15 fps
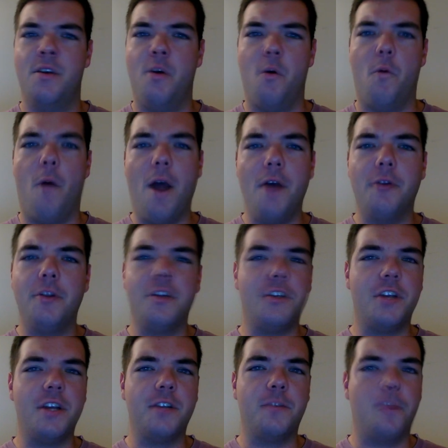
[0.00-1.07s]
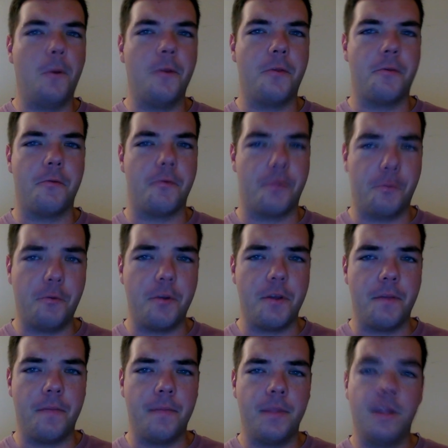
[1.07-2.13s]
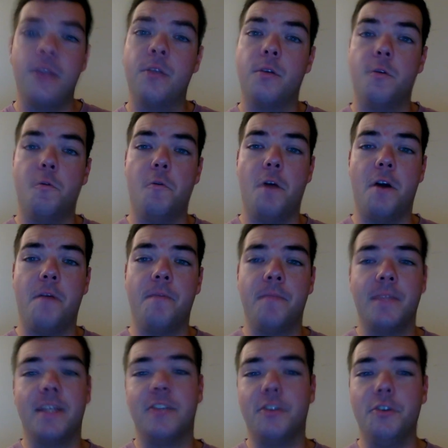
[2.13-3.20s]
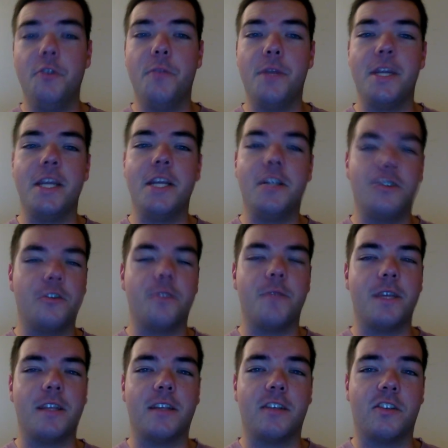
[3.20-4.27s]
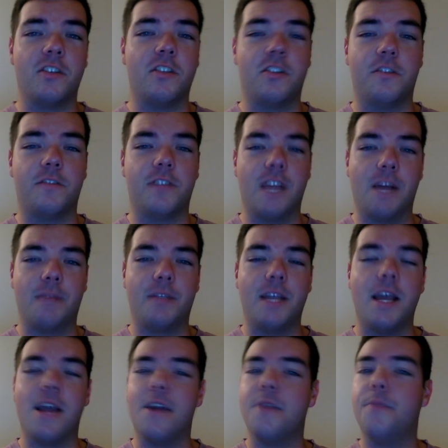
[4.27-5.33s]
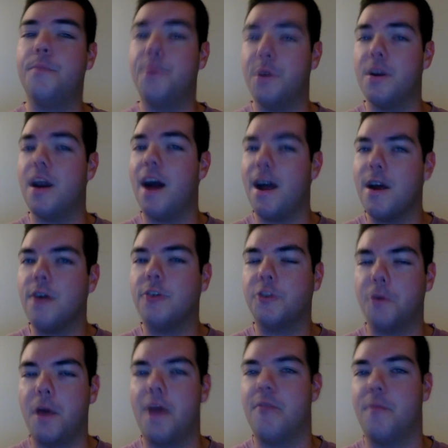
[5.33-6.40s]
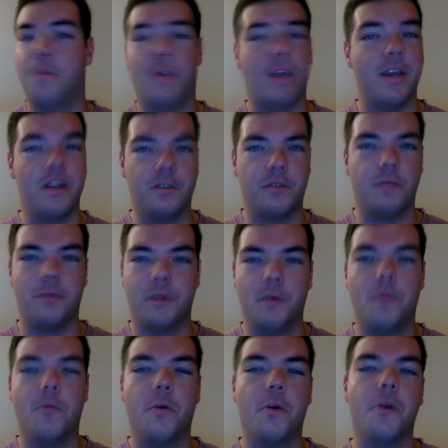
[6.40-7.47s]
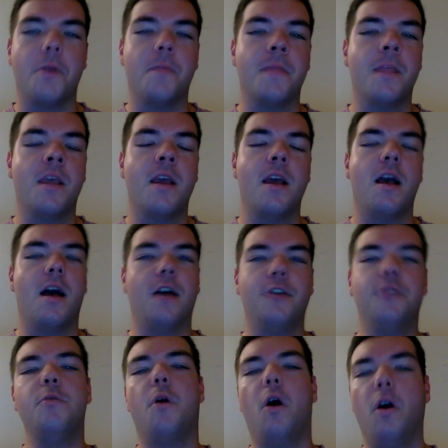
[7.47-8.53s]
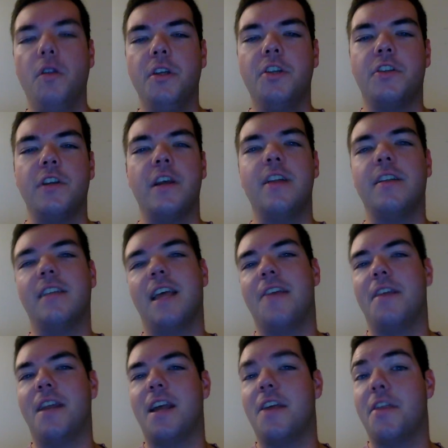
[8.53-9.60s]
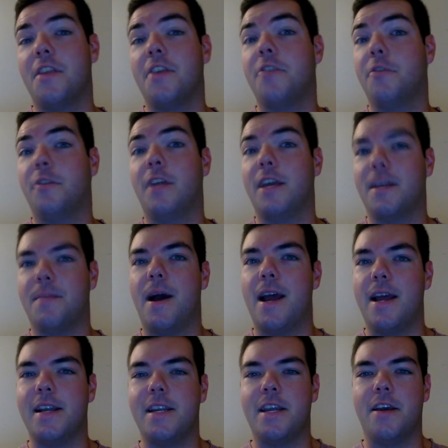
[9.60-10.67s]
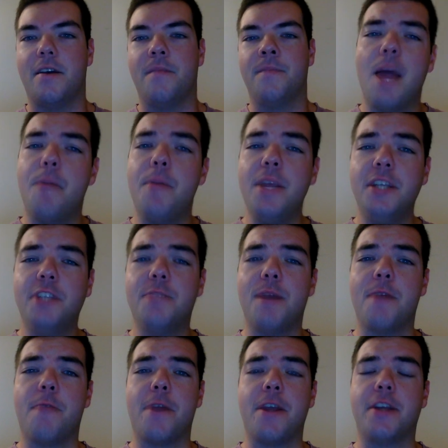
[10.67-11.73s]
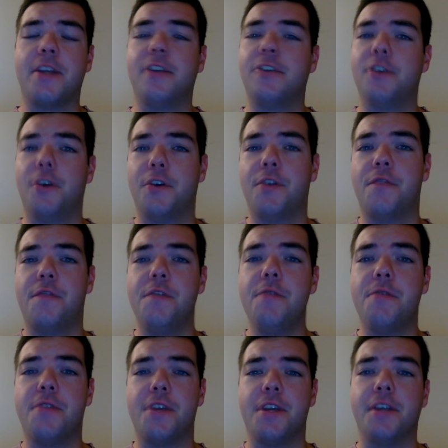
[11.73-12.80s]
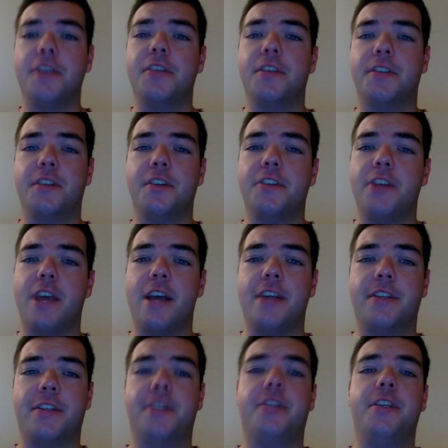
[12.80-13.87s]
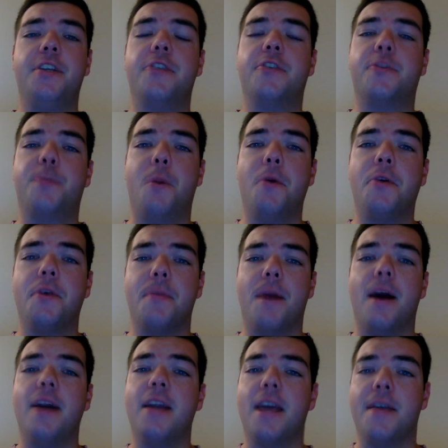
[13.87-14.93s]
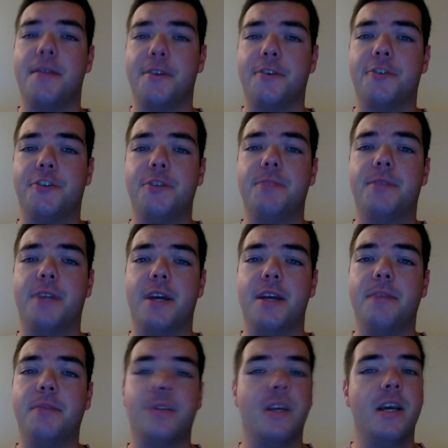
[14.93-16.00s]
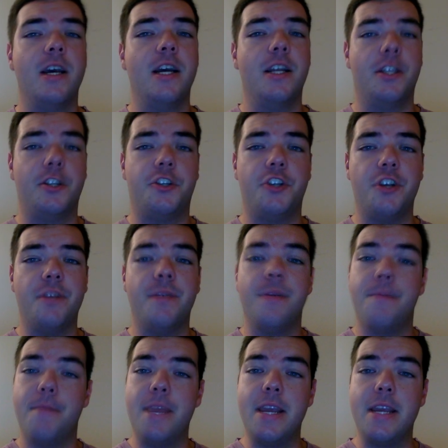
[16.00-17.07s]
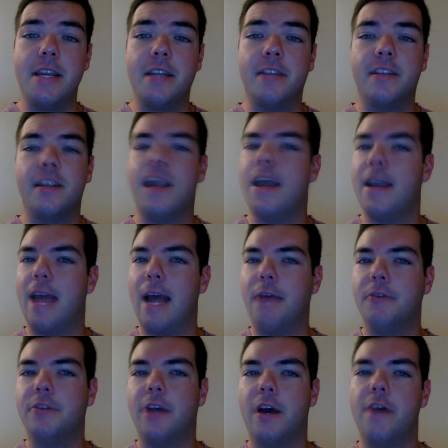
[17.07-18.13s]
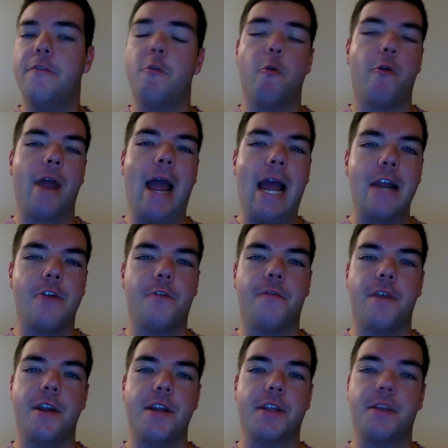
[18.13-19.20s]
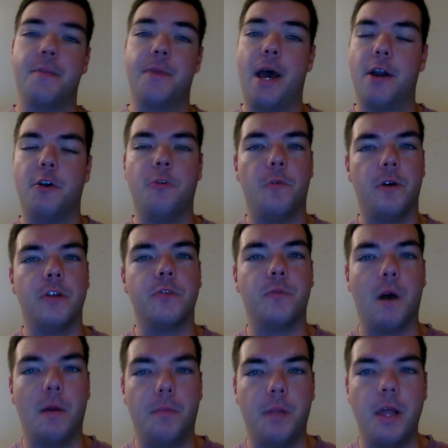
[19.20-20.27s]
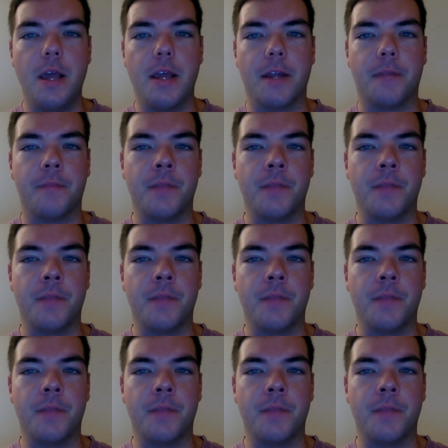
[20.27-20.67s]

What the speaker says: Why only Gens 1 through 3? Well, it's a little bit easier to make this list of top 10, but I also have a plan, so don't worry. I'll do all the gens and then I think you'll like my idea. I based my rankings on a few things, such as the leaders' Pokemon and their gym types, the gym maze, and how tough or aggravating the battle was while playing.